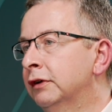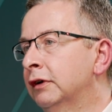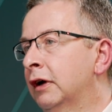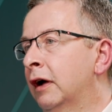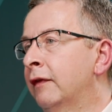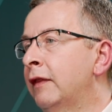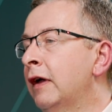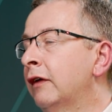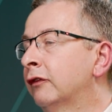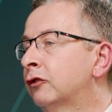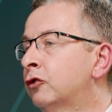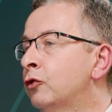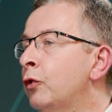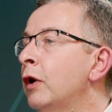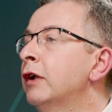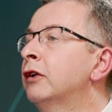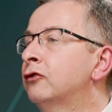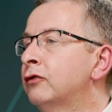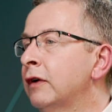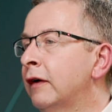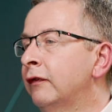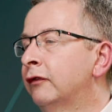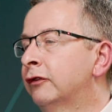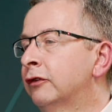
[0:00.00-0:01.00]
and that's quite a
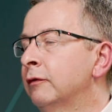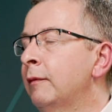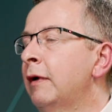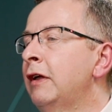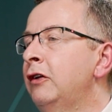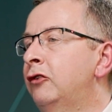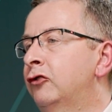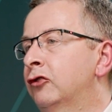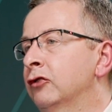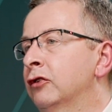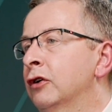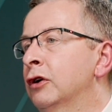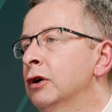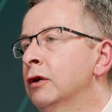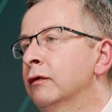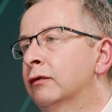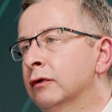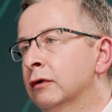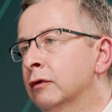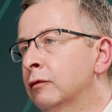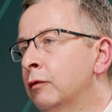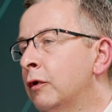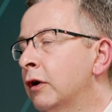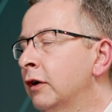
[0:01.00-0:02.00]
transformation
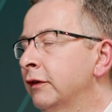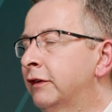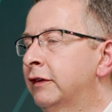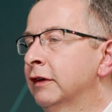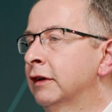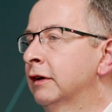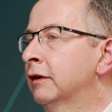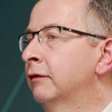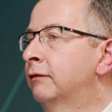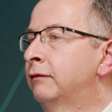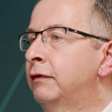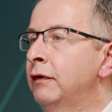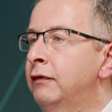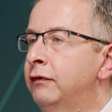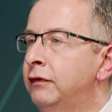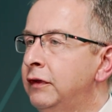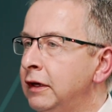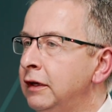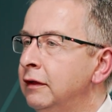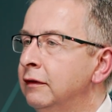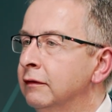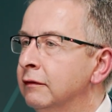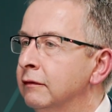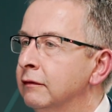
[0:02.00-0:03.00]
over what a uh,
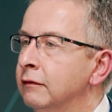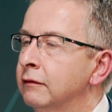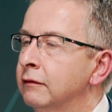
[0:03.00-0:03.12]
15,